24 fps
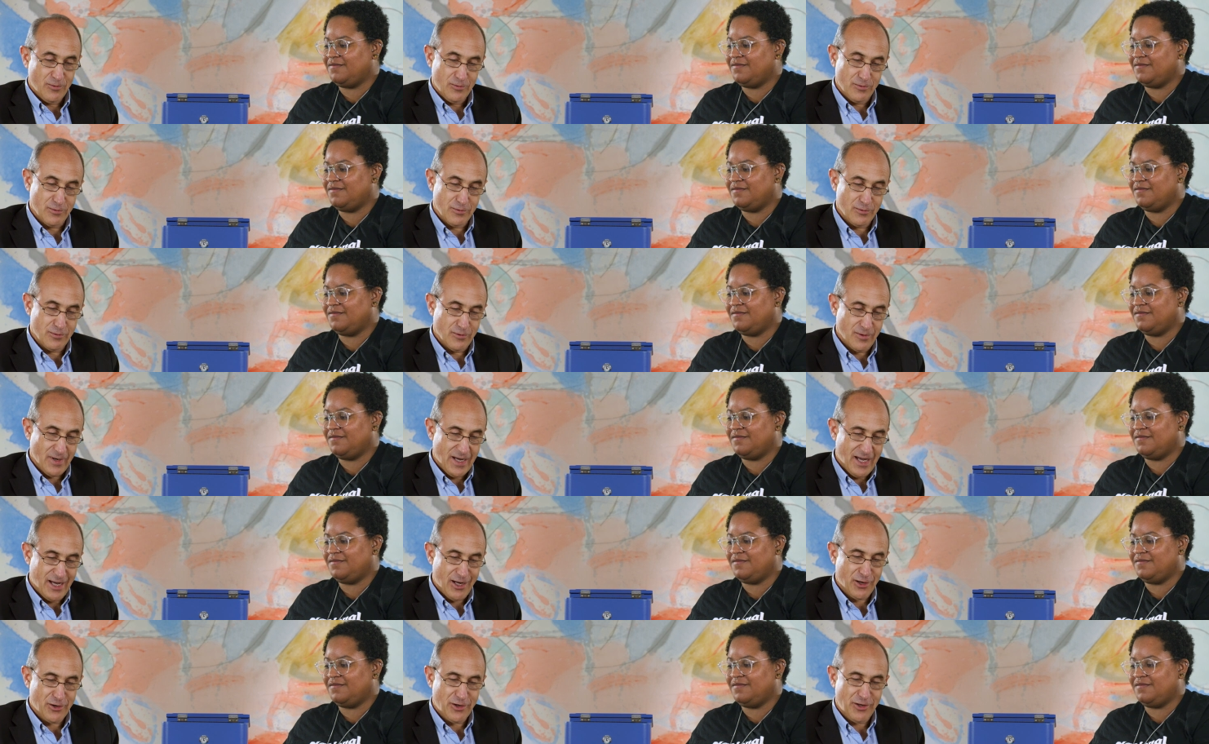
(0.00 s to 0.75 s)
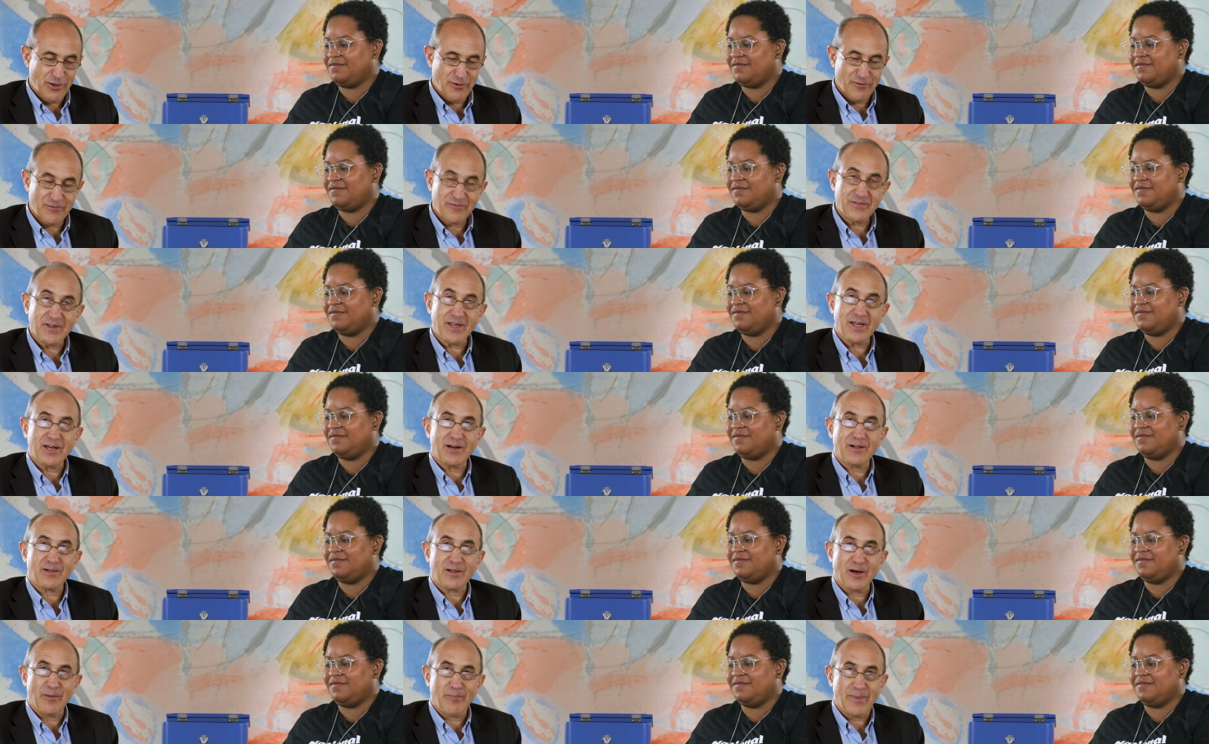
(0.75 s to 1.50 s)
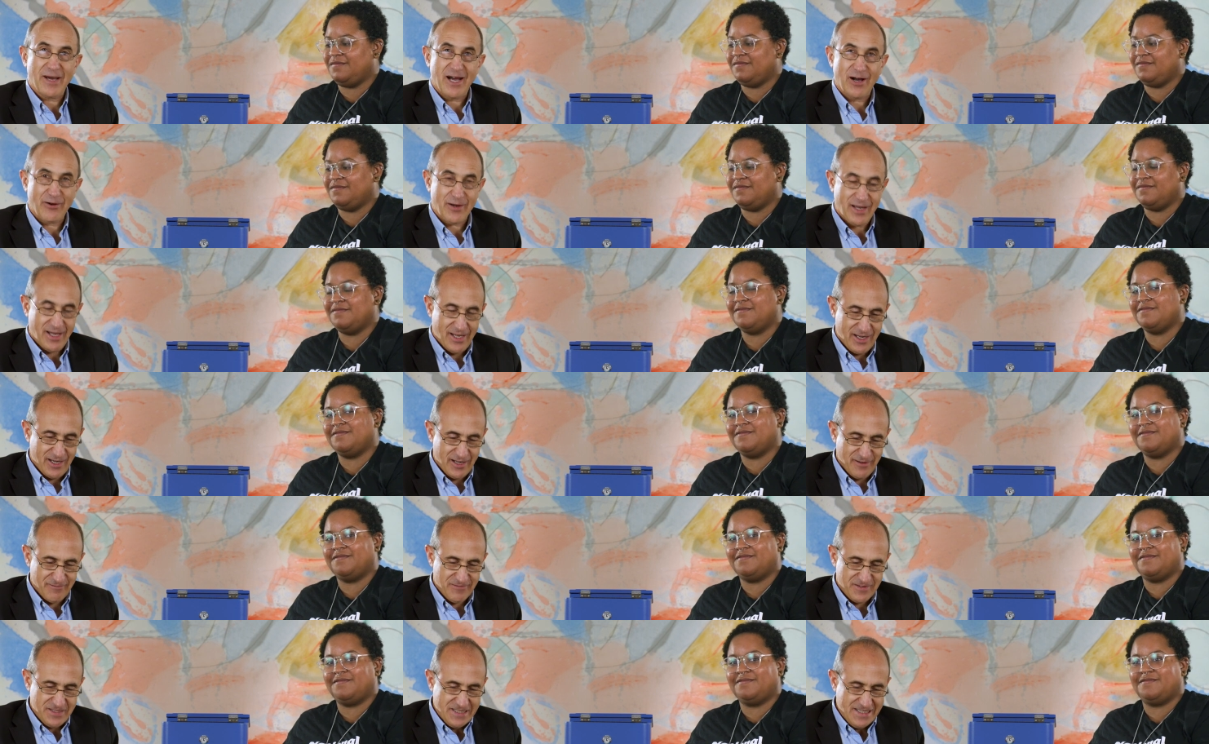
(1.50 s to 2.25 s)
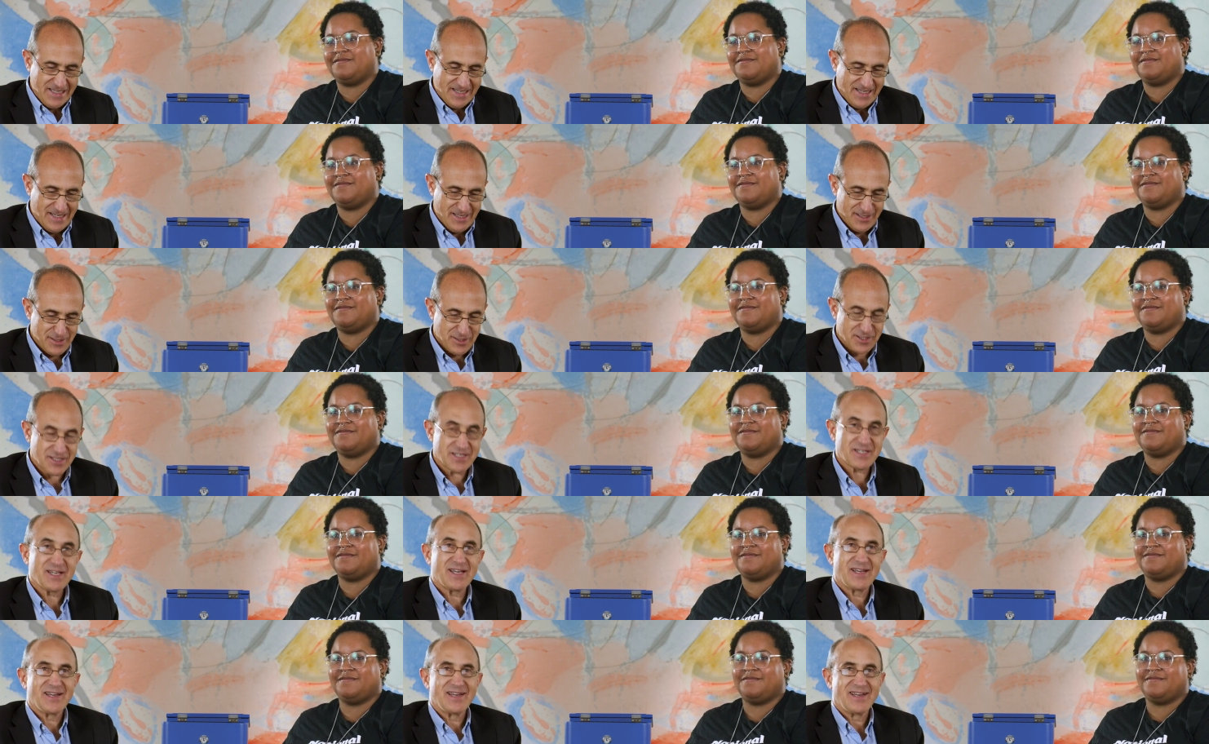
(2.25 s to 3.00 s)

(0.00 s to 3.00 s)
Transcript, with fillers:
Speaker 1: Ooh, how do you feel about N F Ts